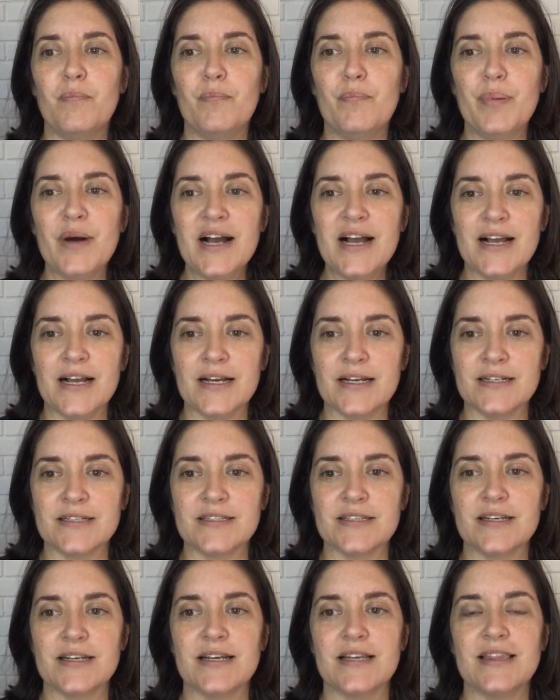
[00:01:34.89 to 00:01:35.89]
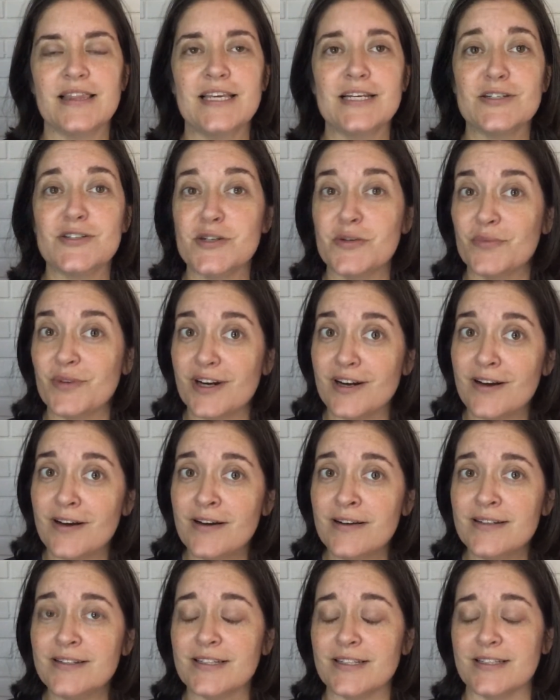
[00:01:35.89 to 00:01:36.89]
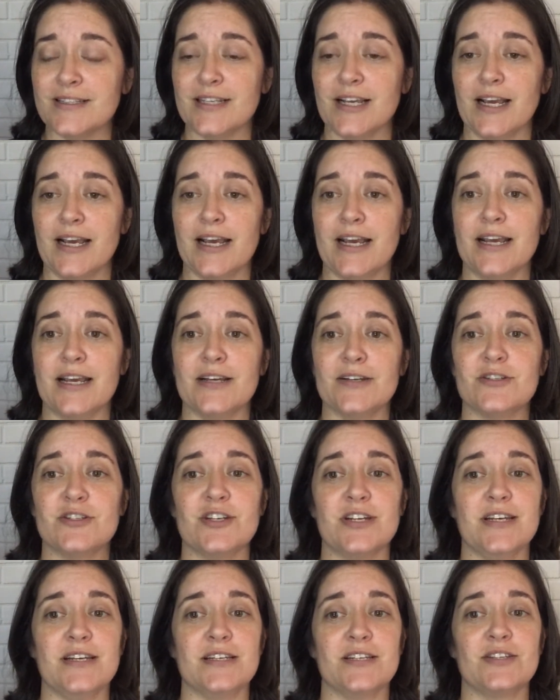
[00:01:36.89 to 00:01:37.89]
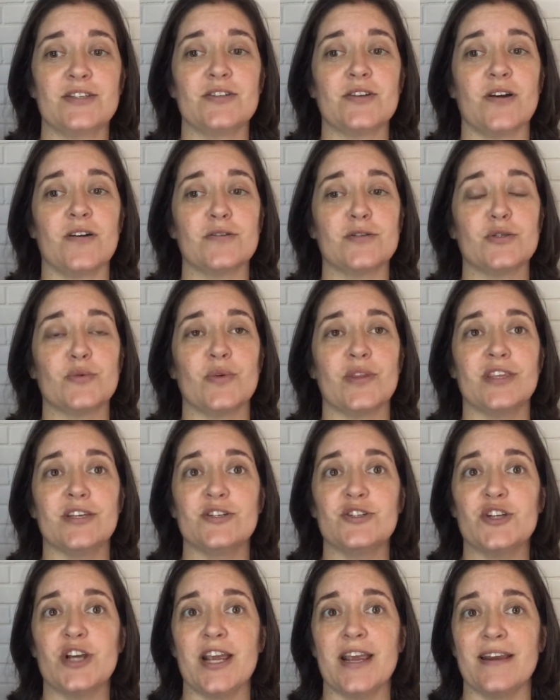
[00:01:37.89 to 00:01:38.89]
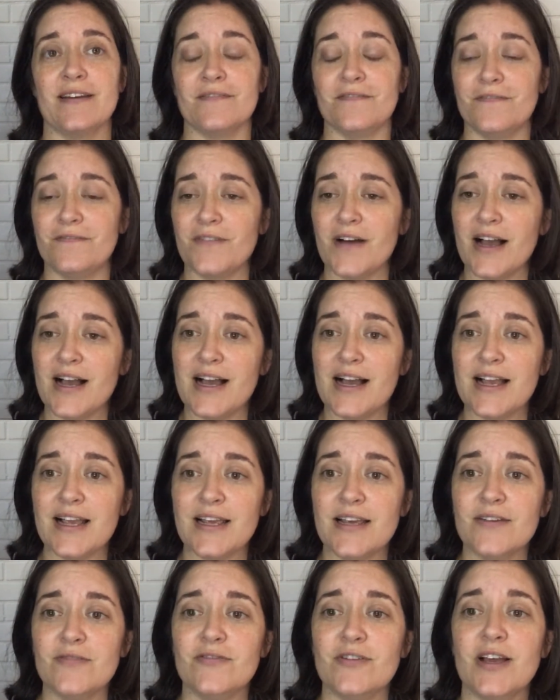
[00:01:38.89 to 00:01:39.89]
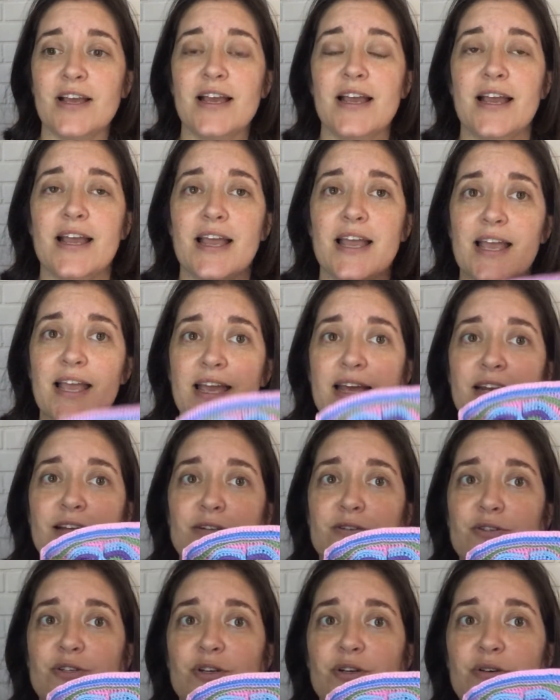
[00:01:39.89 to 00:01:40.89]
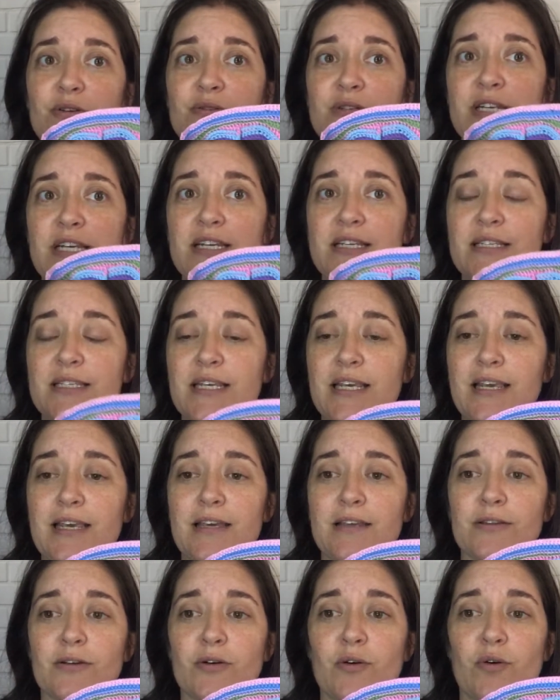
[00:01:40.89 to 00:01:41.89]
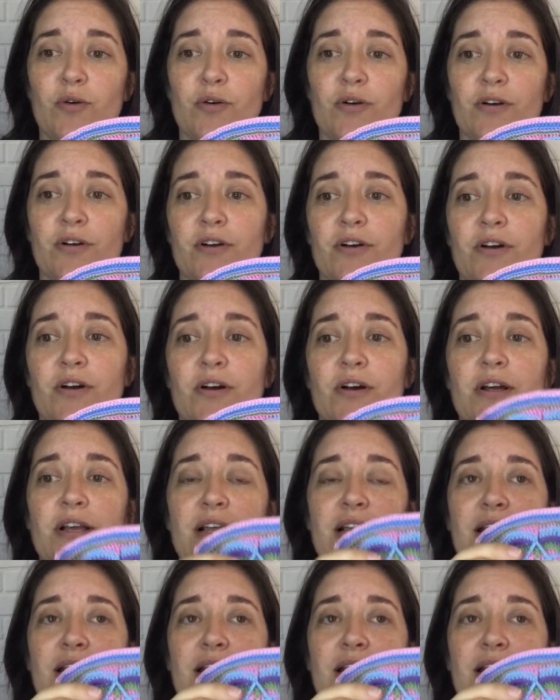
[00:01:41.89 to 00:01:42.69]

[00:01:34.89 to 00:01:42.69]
but then she went on to say she starts with a chain 5 and a 2 DC in the corner.